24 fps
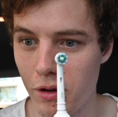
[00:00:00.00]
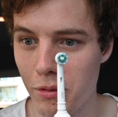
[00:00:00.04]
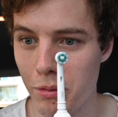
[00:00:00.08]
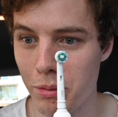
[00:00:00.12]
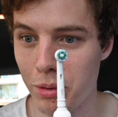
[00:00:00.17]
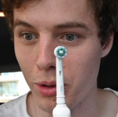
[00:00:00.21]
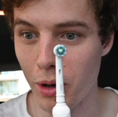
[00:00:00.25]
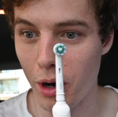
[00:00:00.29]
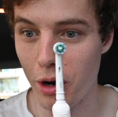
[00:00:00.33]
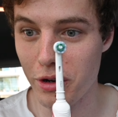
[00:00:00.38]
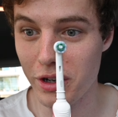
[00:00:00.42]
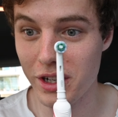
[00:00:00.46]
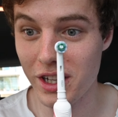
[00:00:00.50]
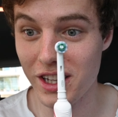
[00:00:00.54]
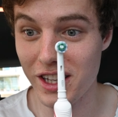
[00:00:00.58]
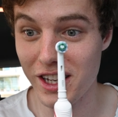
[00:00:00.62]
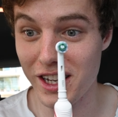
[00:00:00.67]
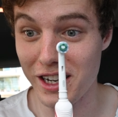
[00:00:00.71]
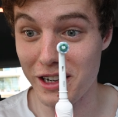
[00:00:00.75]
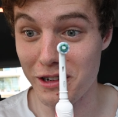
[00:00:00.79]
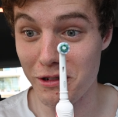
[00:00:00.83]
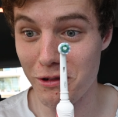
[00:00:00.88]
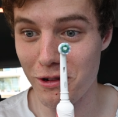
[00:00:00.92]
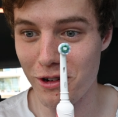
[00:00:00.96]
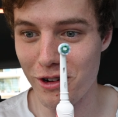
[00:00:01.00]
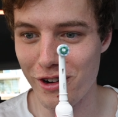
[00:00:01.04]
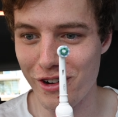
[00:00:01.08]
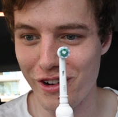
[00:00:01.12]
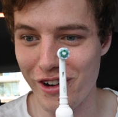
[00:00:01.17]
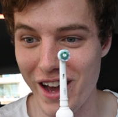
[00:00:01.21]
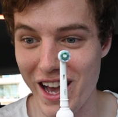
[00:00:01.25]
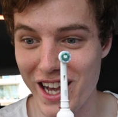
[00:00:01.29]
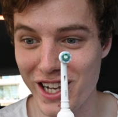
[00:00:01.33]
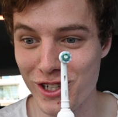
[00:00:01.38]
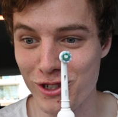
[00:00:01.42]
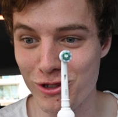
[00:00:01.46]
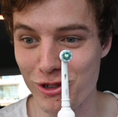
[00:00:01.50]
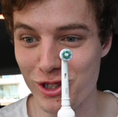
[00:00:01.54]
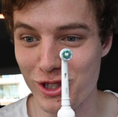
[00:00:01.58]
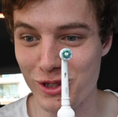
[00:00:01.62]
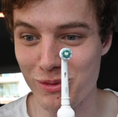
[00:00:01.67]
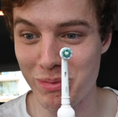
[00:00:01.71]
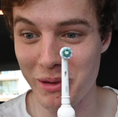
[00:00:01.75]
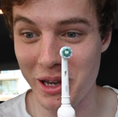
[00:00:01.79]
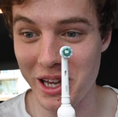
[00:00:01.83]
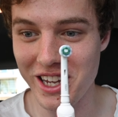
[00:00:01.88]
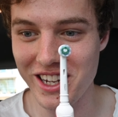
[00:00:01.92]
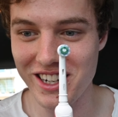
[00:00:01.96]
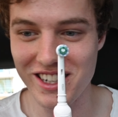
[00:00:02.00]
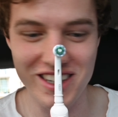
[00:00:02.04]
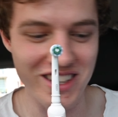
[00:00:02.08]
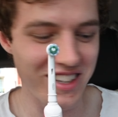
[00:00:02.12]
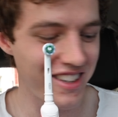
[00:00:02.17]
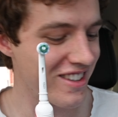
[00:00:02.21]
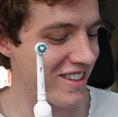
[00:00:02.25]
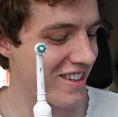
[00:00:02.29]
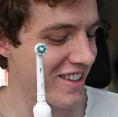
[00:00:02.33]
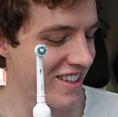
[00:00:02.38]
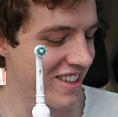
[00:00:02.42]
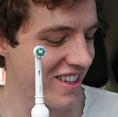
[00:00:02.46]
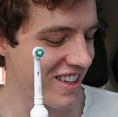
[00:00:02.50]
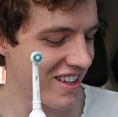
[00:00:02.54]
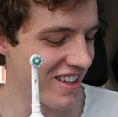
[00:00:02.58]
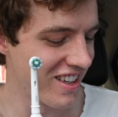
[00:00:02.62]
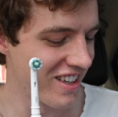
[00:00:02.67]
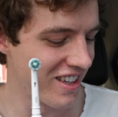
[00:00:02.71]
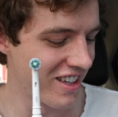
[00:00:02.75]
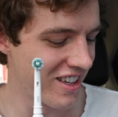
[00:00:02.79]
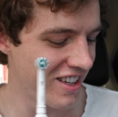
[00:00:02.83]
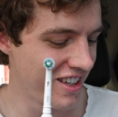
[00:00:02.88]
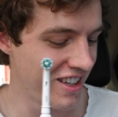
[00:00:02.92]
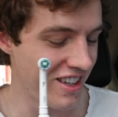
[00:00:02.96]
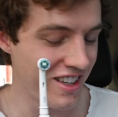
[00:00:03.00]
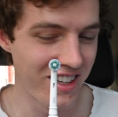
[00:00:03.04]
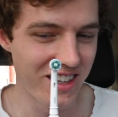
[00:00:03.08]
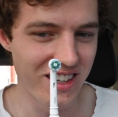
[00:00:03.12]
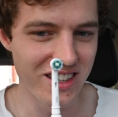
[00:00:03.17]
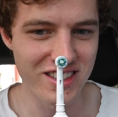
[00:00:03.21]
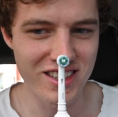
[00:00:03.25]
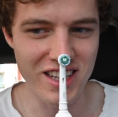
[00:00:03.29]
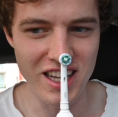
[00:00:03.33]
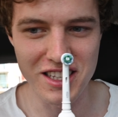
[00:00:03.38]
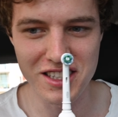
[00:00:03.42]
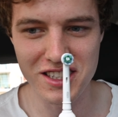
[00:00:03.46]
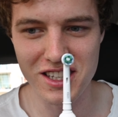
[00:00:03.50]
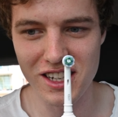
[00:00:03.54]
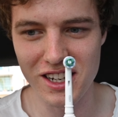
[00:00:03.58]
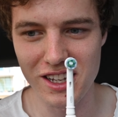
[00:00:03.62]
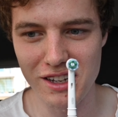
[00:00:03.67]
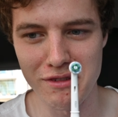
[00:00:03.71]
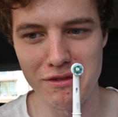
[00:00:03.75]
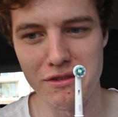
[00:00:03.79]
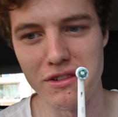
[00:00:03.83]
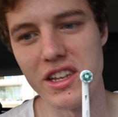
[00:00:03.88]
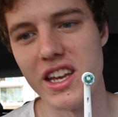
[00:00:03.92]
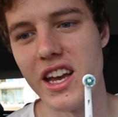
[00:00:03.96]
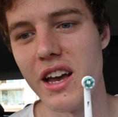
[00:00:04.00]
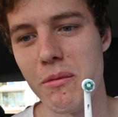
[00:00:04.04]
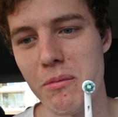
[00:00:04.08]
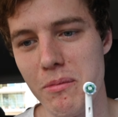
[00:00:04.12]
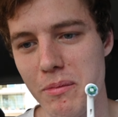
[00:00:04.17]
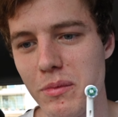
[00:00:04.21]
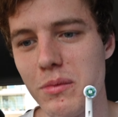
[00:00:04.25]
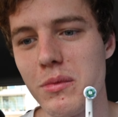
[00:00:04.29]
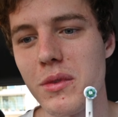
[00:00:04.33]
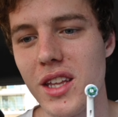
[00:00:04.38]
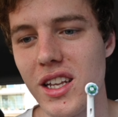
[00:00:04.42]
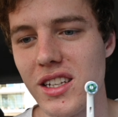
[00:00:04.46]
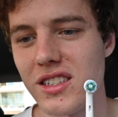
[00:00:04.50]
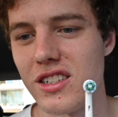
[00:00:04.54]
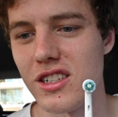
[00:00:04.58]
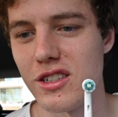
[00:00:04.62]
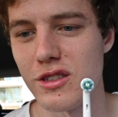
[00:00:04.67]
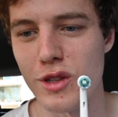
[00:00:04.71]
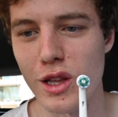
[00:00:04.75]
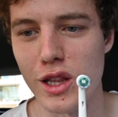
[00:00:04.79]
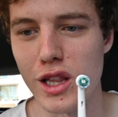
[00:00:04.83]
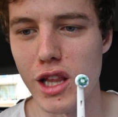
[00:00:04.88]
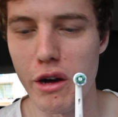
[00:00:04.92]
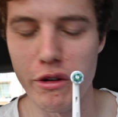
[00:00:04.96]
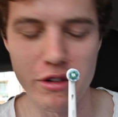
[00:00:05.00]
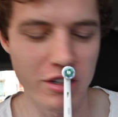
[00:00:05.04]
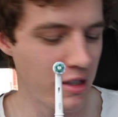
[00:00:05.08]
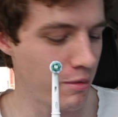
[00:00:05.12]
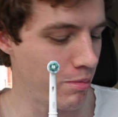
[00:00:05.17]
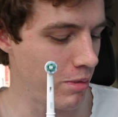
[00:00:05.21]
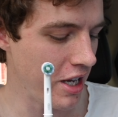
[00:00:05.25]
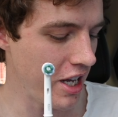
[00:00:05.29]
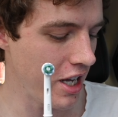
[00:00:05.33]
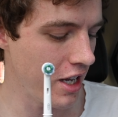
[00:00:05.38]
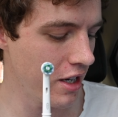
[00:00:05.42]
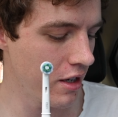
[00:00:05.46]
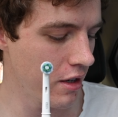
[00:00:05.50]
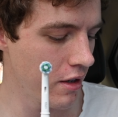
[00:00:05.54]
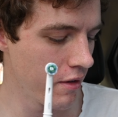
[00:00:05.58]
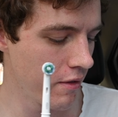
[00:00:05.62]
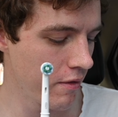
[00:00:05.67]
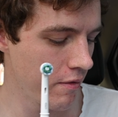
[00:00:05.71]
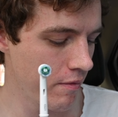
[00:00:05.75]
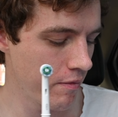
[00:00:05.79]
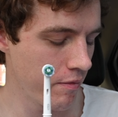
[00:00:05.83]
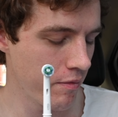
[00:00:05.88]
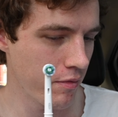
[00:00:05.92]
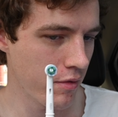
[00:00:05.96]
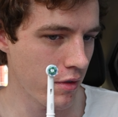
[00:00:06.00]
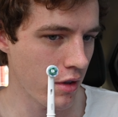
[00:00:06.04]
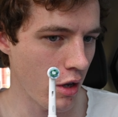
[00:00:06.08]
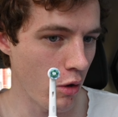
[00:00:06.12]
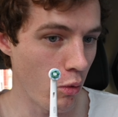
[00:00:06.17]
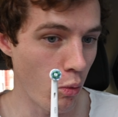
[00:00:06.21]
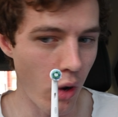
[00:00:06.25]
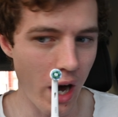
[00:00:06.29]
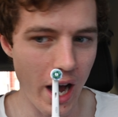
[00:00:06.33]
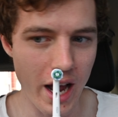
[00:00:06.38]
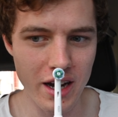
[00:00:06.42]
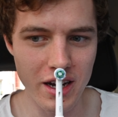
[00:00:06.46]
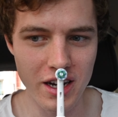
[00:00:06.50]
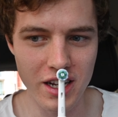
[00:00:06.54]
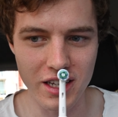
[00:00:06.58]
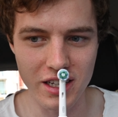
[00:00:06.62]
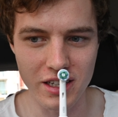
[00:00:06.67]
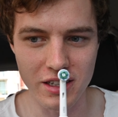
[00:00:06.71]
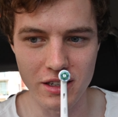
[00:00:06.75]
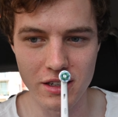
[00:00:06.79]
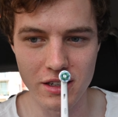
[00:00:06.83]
pro clean, oh, extra speed, sensitive, yeah, just the lower speed, whitening.